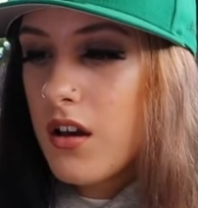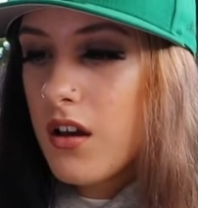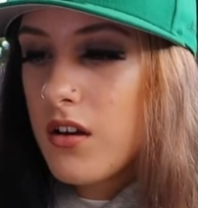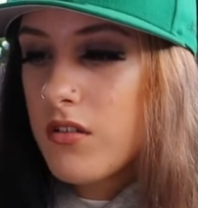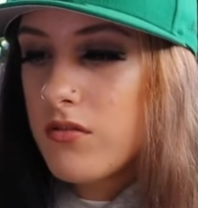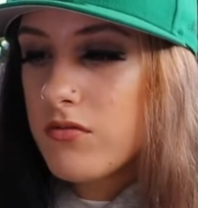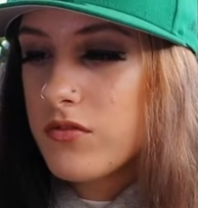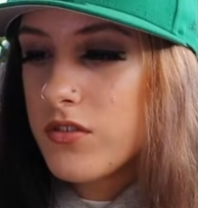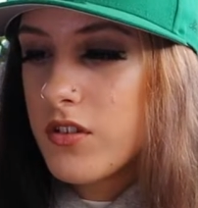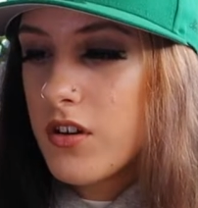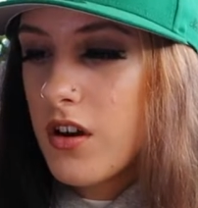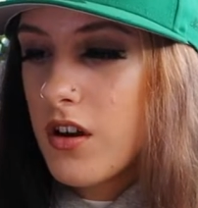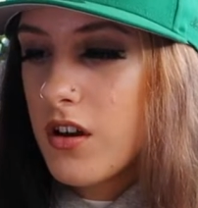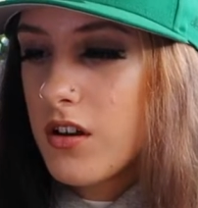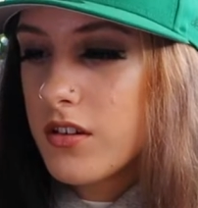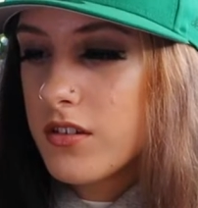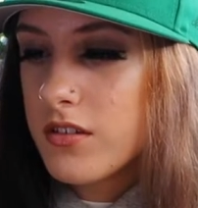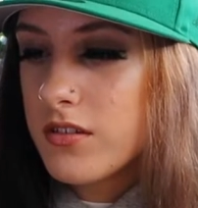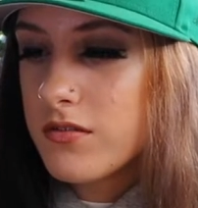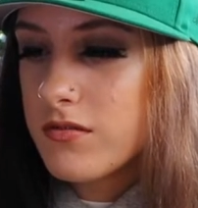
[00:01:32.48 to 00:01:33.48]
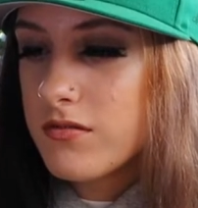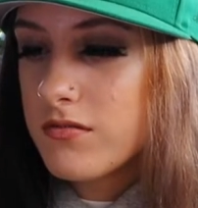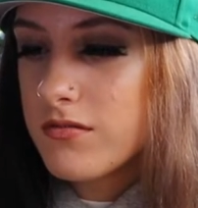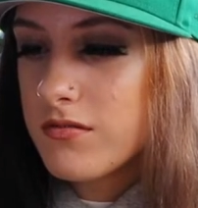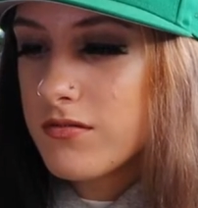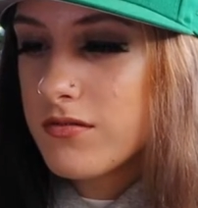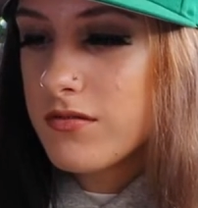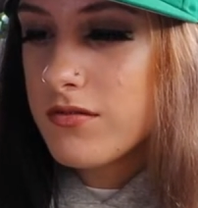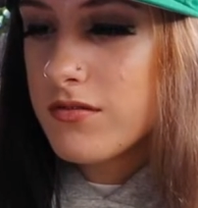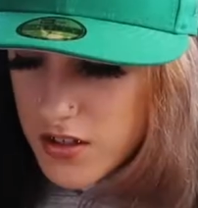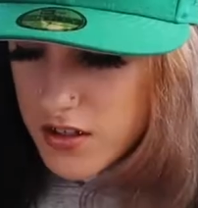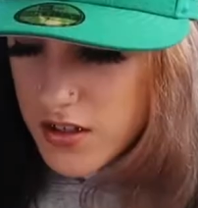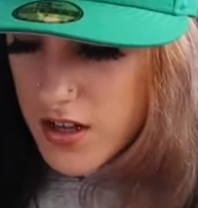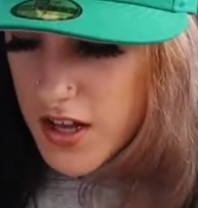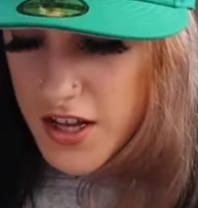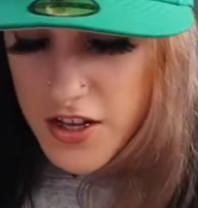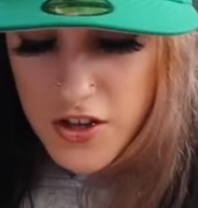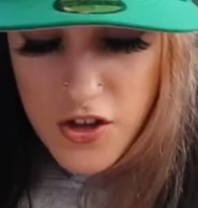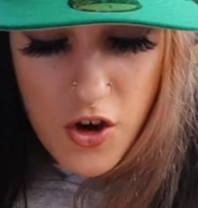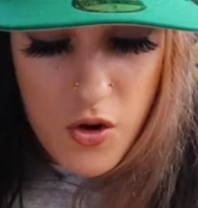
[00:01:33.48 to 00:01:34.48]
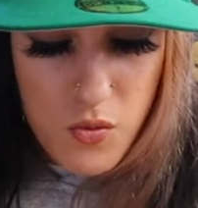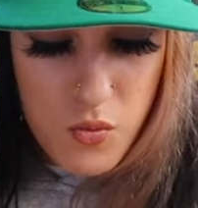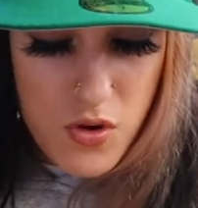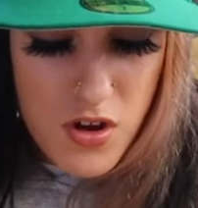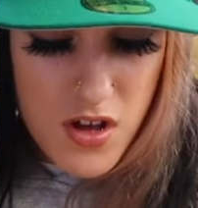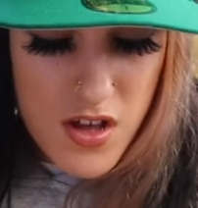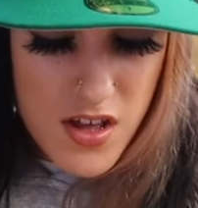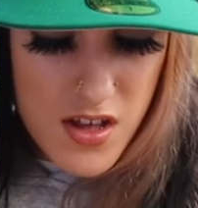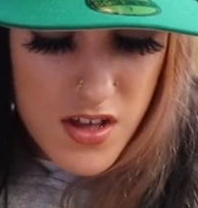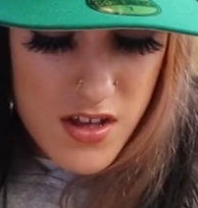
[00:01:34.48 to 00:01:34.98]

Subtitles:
Oh no. Hey yo, what?